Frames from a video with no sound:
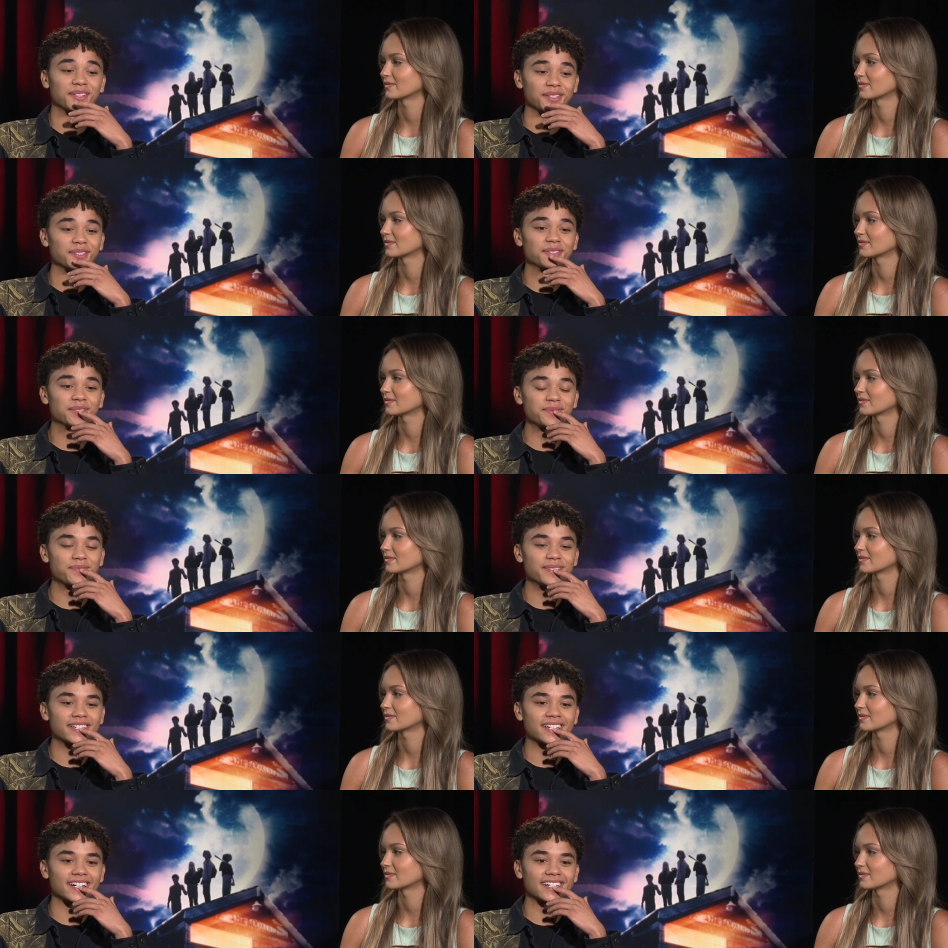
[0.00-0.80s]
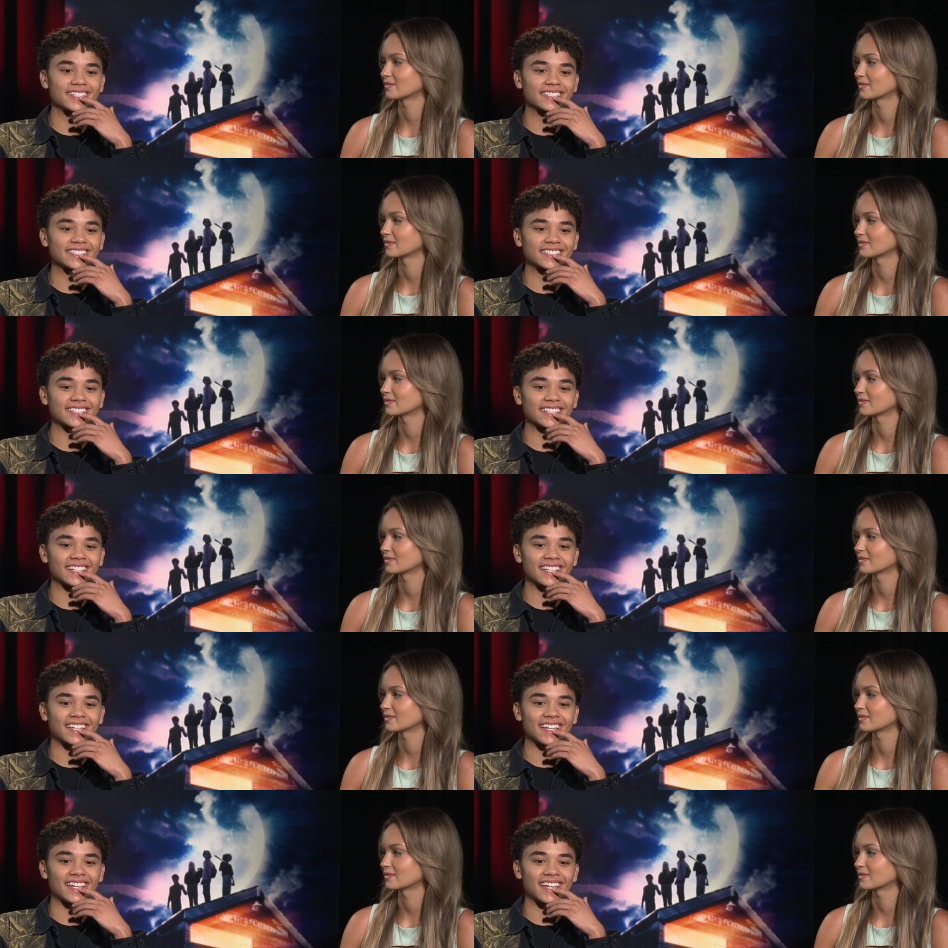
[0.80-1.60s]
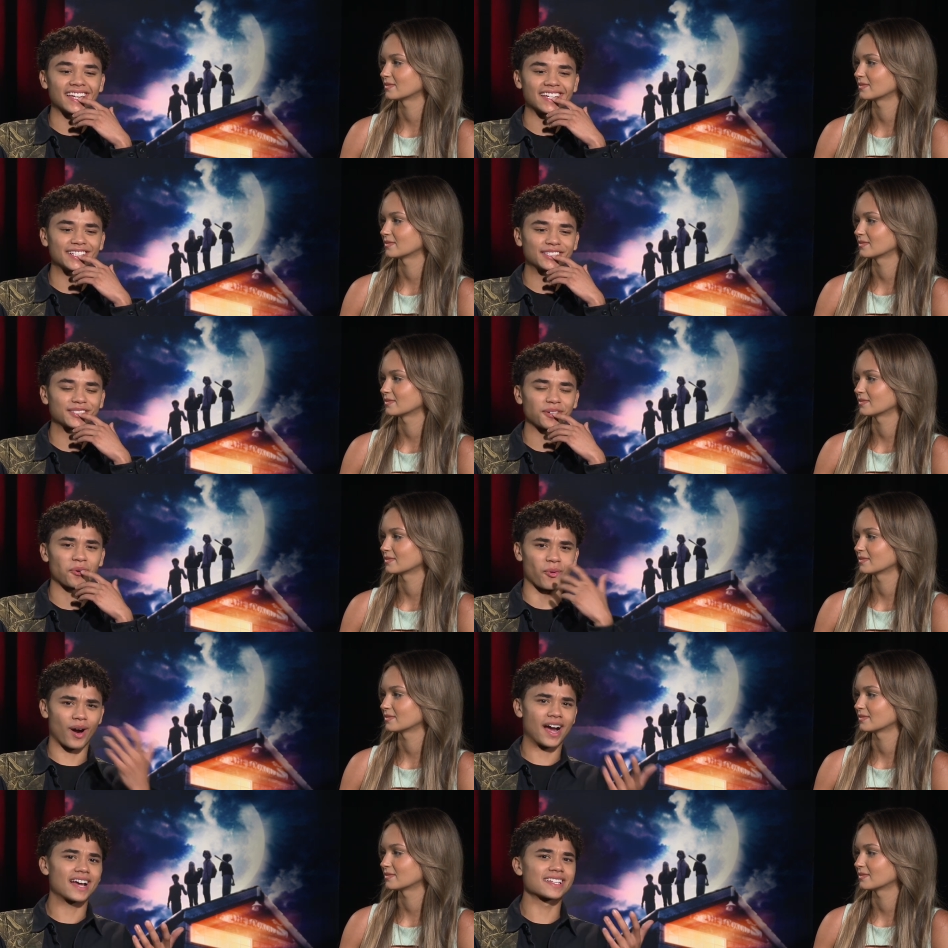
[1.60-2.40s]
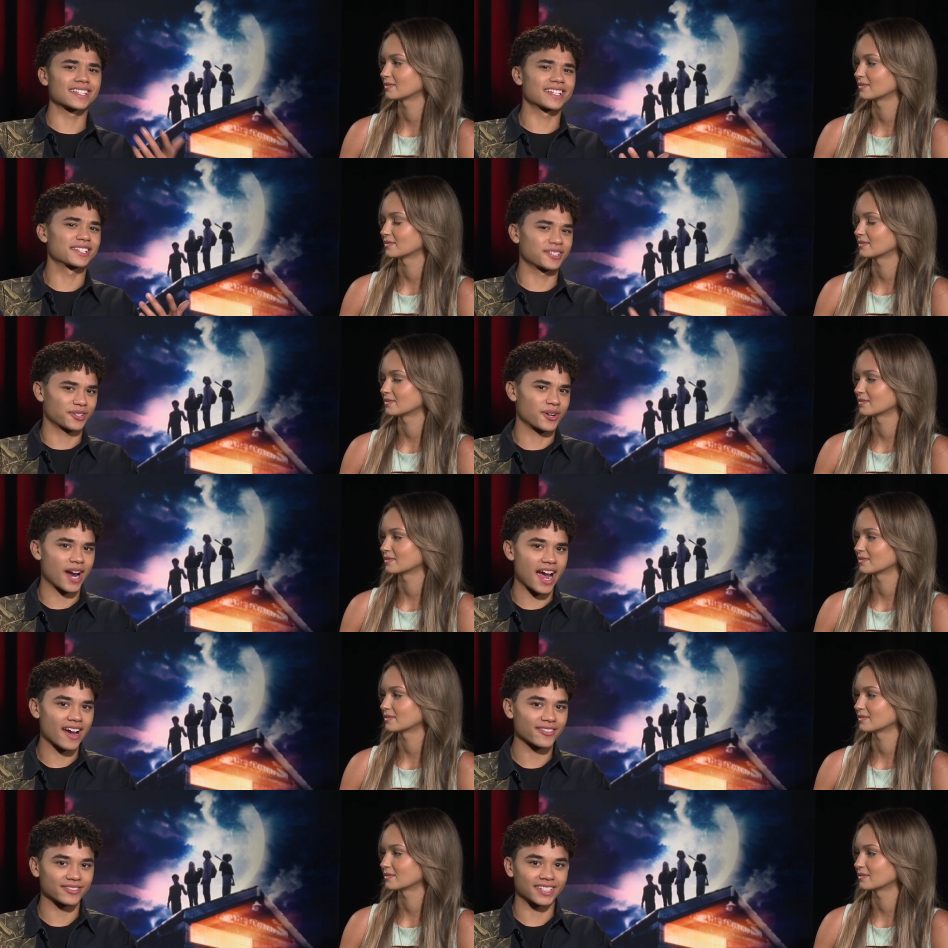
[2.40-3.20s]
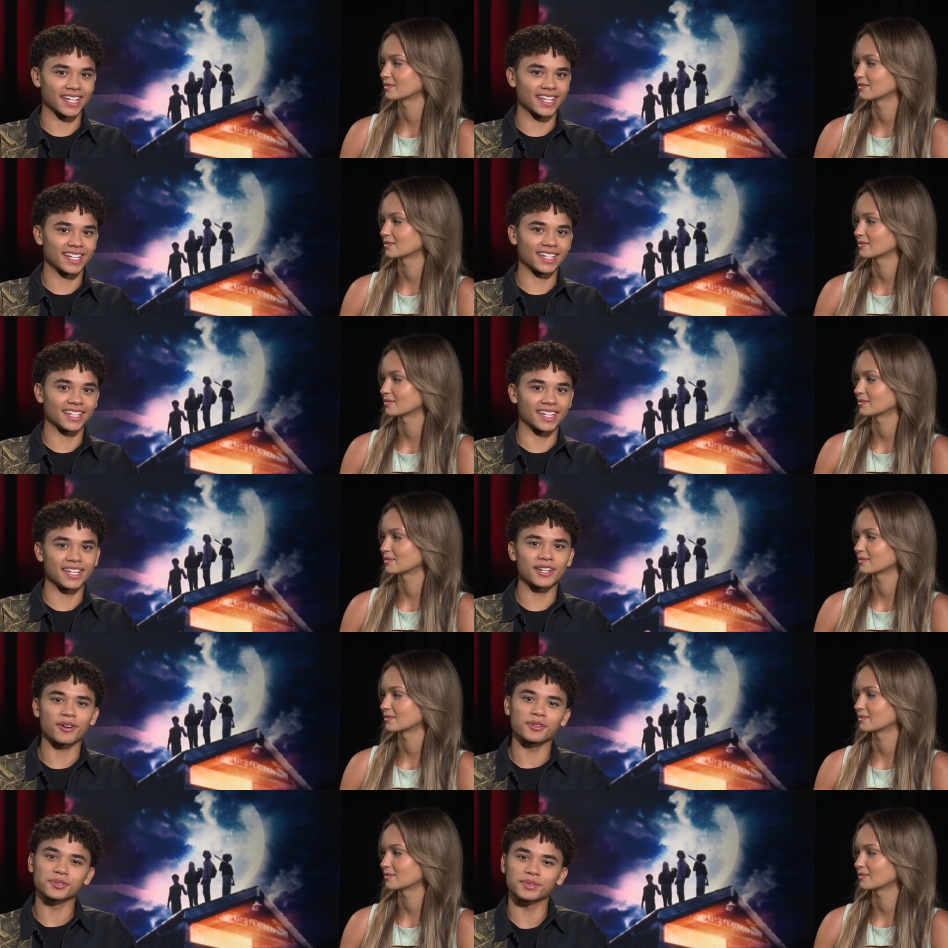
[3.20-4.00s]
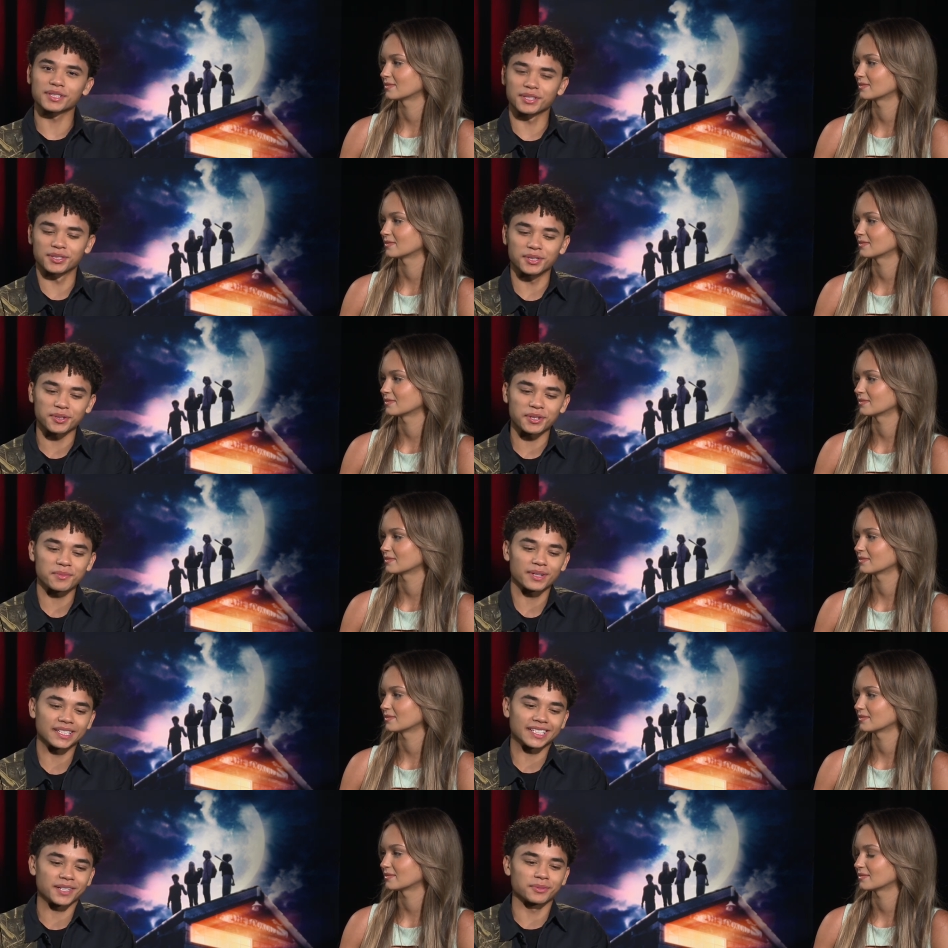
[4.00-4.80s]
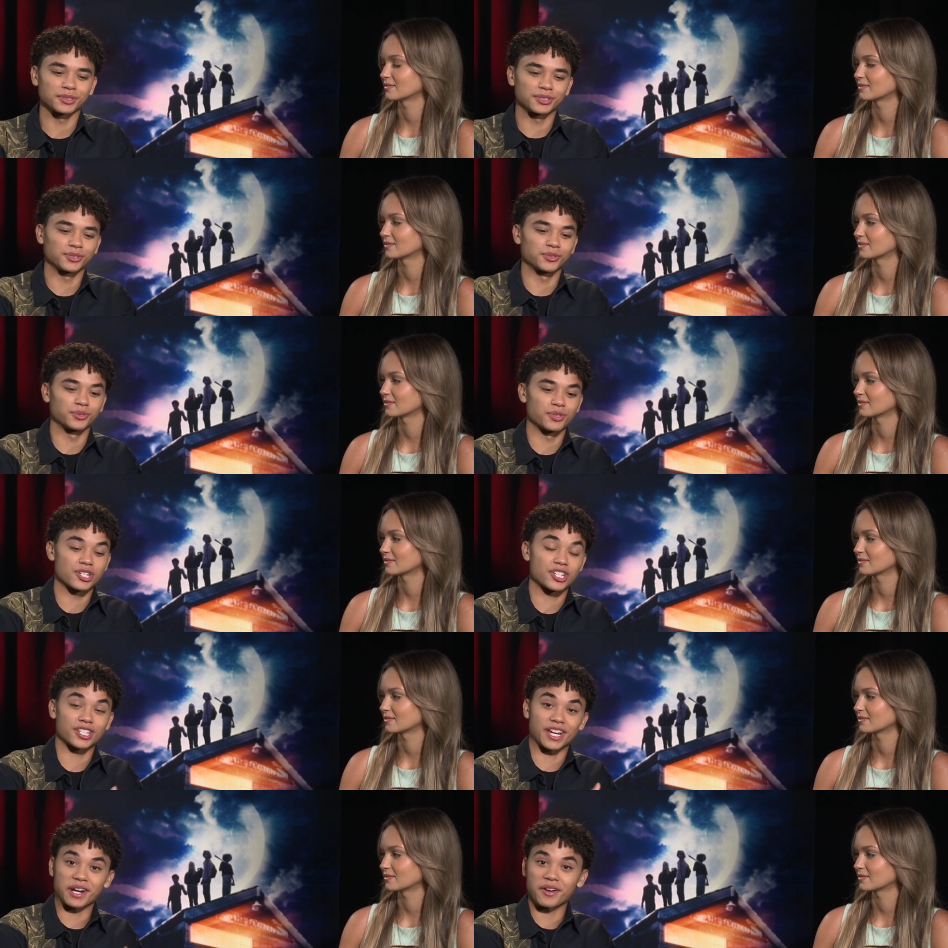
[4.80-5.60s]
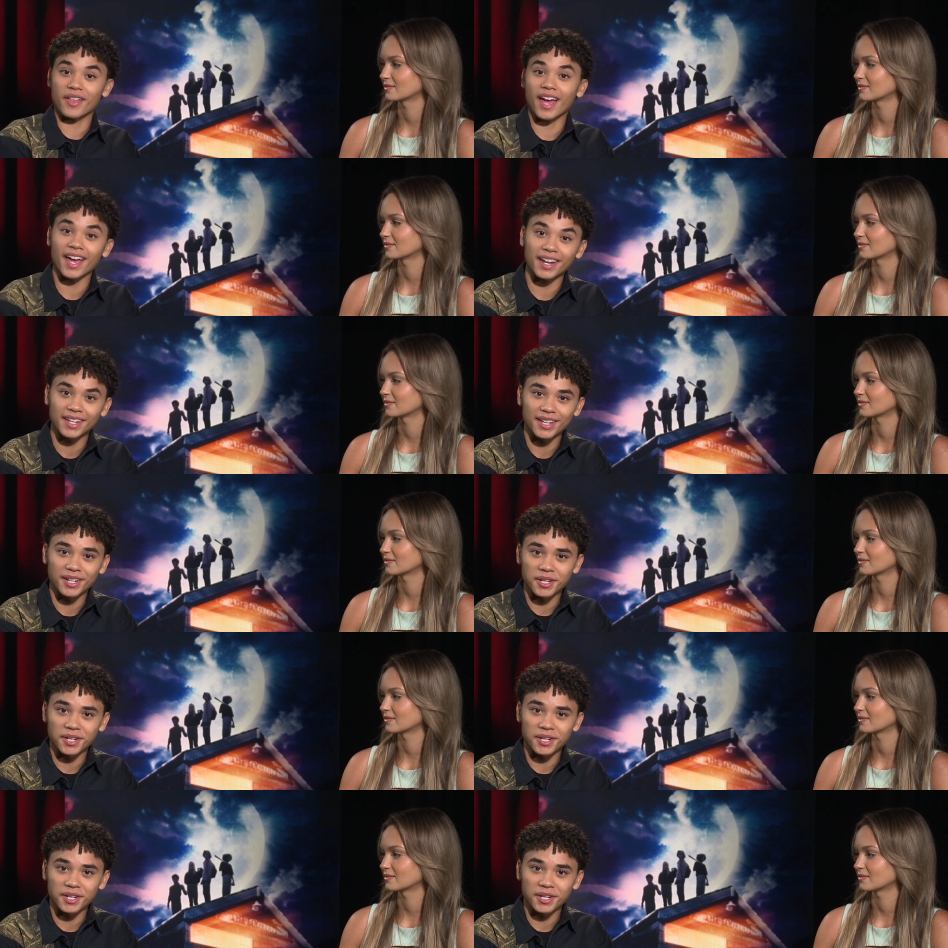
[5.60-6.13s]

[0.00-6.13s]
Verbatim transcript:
Speaker 1: dude because he's so wise in his craft and he knows what he's doing, but he's able to share that